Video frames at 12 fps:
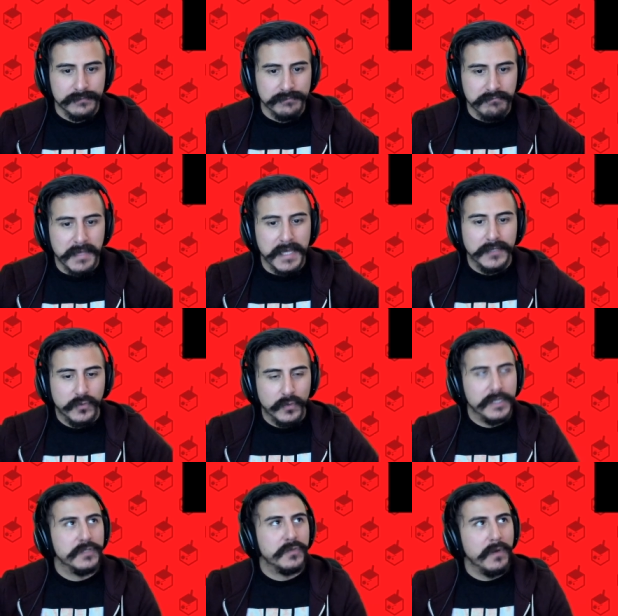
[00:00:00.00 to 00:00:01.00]
May
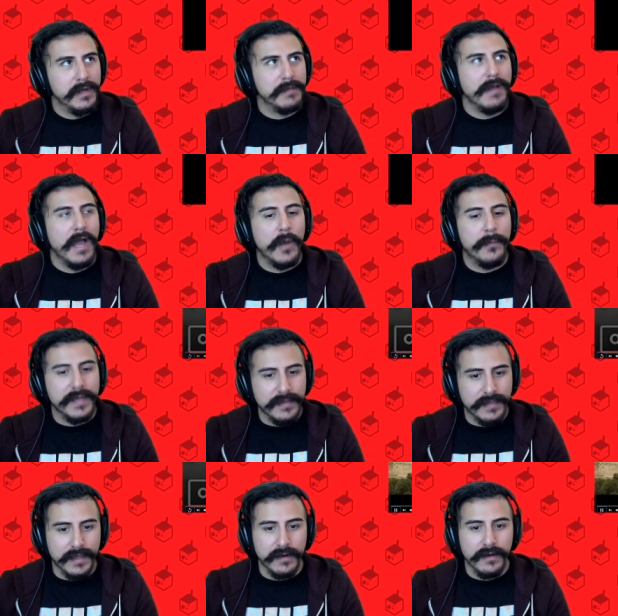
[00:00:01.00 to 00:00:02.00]
twenty twenty. I'll
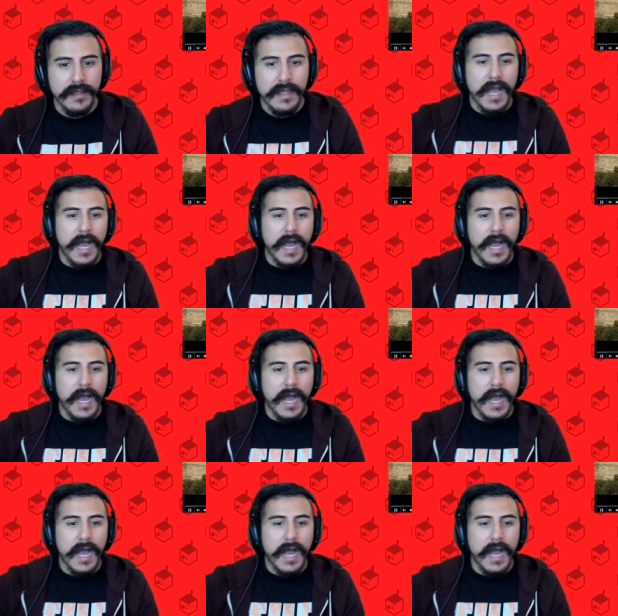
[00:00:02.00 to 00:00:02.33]
be there.